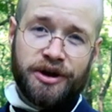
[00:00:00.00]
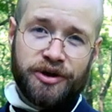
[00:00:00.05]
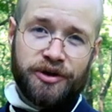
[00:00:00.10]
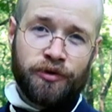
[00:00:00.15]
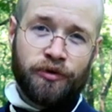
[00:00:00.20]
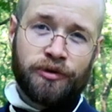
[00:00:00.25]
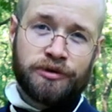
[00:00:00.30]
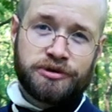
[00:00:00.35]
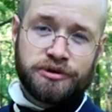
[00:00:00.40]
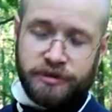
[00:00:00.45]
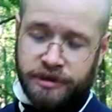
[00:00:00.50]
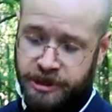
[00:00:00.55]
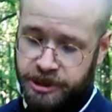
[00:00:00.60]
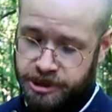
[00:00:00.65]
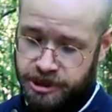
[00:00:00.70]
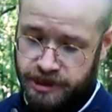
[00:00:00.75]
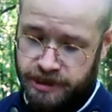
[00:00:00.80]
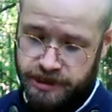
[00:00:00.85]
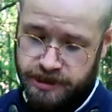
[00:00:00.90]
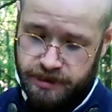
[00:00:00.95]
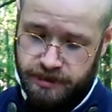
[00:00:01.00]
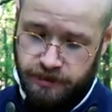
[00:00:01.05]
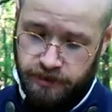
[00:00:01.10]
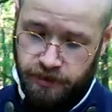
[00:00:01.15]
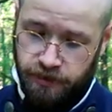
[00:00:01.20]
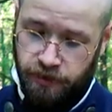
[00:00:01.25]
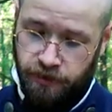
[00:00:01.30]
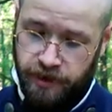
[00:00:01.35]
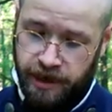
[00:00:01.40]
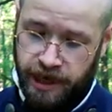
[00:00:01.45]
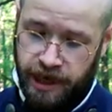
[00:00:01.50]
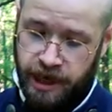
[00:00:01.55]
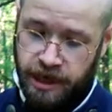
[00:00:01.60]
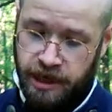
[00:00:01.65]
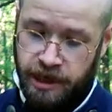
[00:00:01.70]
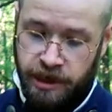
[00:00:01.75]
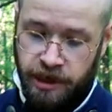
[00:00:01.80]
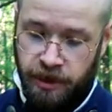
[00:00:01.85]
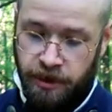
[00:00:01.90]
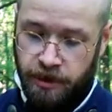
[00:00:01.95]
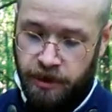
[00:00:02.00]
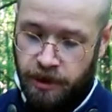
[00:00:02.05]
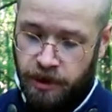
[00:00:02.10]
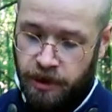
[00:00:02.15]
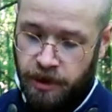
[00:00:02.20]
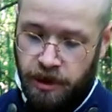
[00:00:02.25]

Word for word: your tradition's little cannon here.